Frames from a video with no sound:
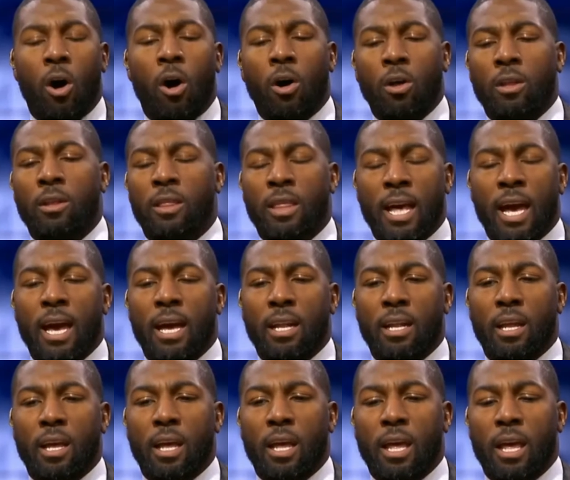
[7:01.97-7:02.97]
all of
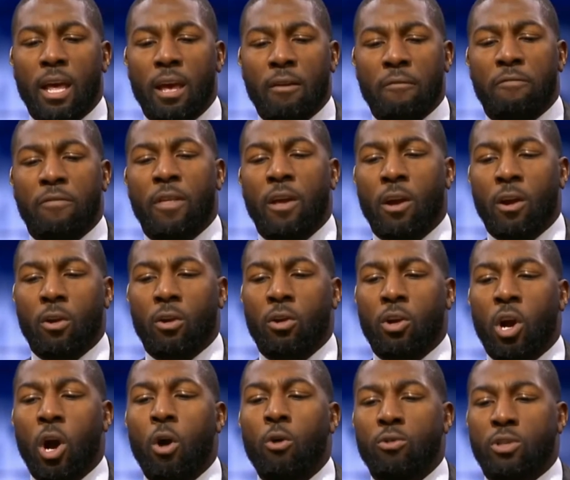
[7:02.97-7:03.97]
that if their
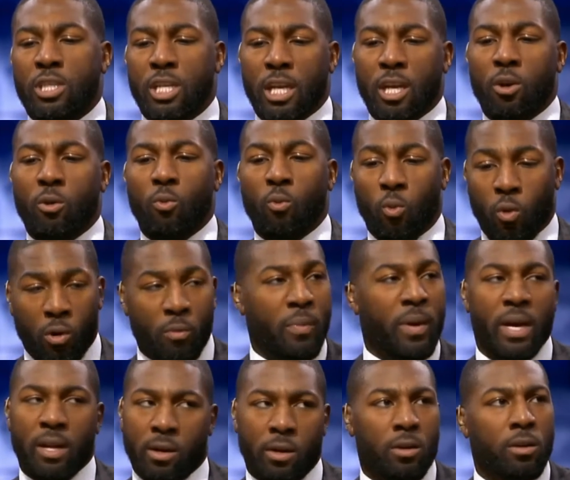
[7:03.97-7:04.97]
coaching were
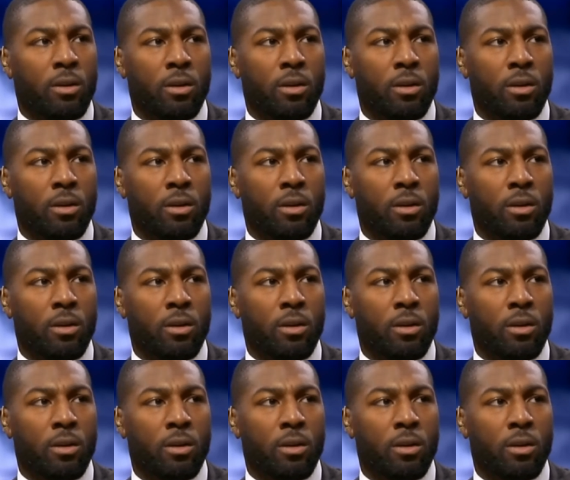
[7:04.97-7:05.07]
better.